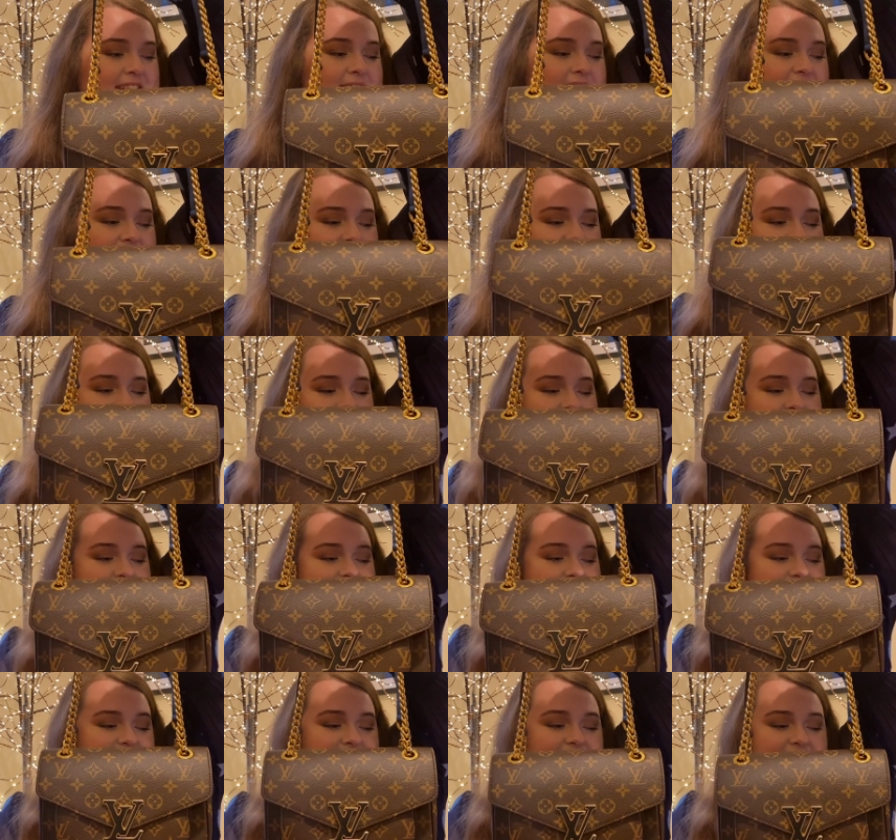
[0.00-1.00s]
it
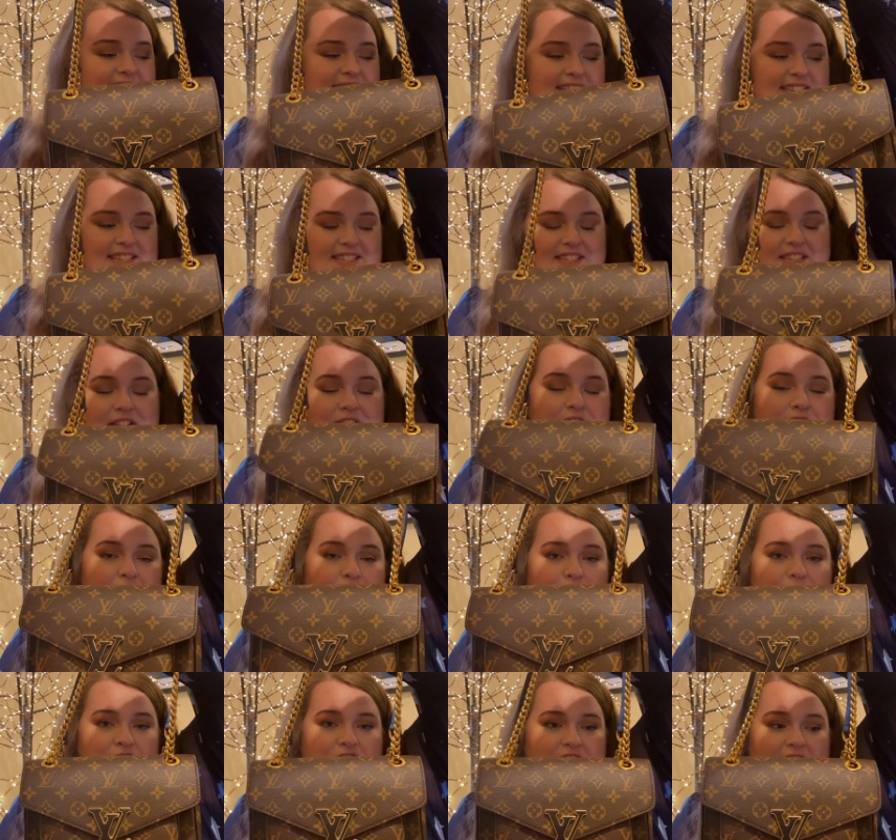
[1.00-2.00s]
is. This is the
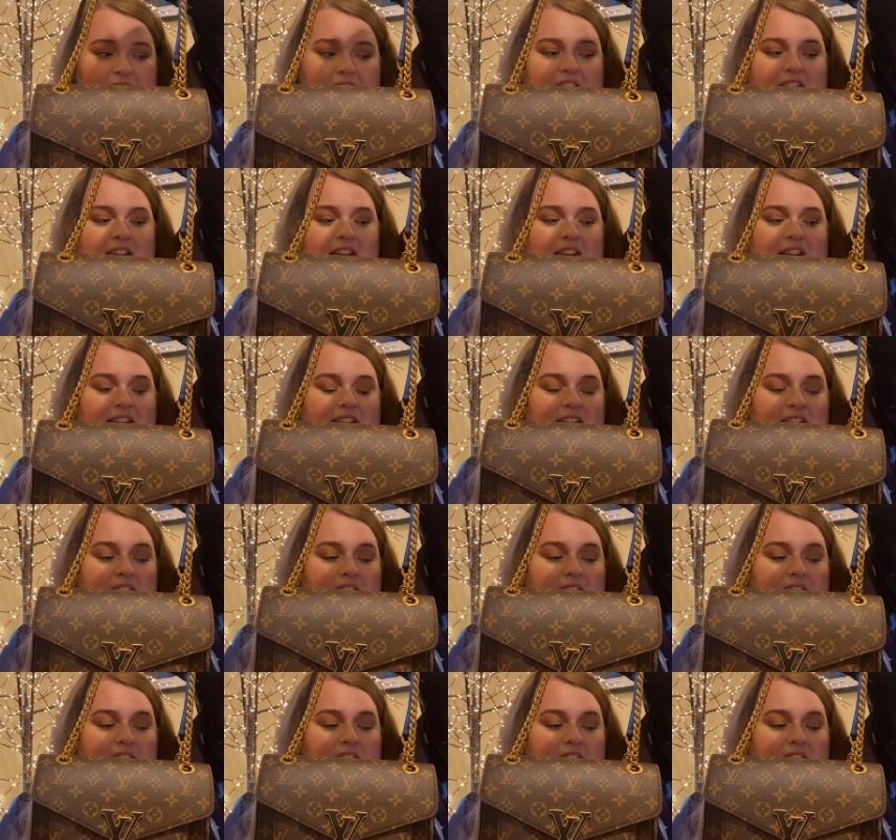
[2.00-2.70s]
new chain